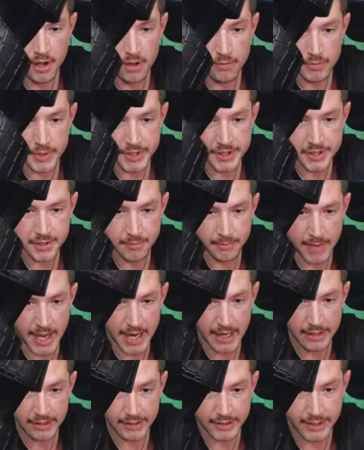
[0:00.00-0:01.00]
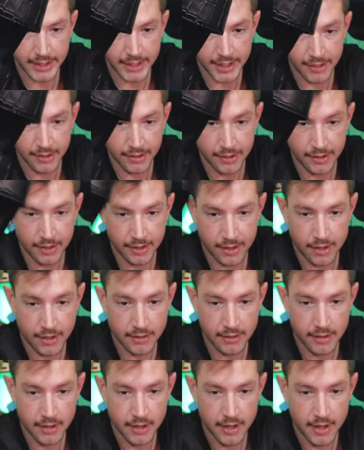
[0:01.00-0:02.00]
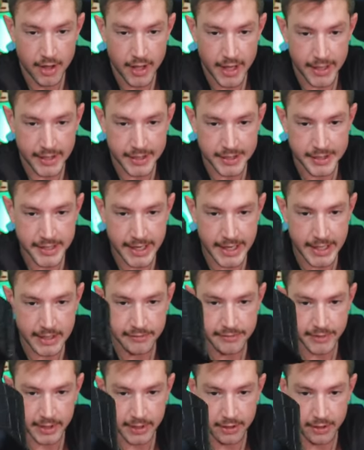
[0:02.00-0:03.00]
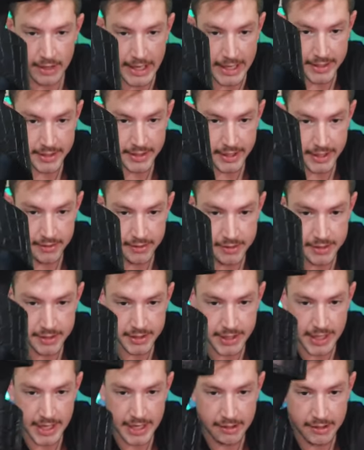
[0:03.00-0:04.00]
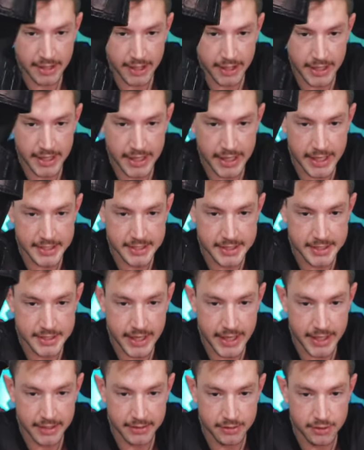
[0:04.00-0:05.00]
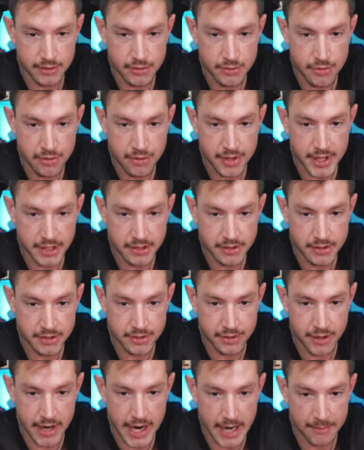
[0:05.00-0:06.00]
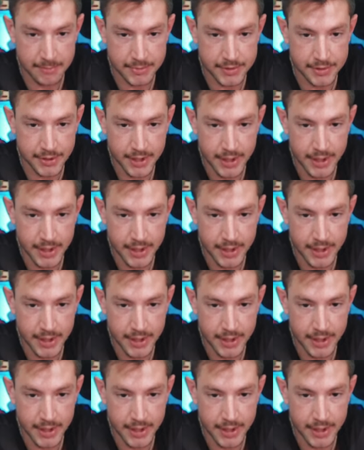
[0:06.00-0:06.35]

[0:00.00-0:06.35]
with some alligator. And it's kind of a gladiator style, kind of has that two thick straps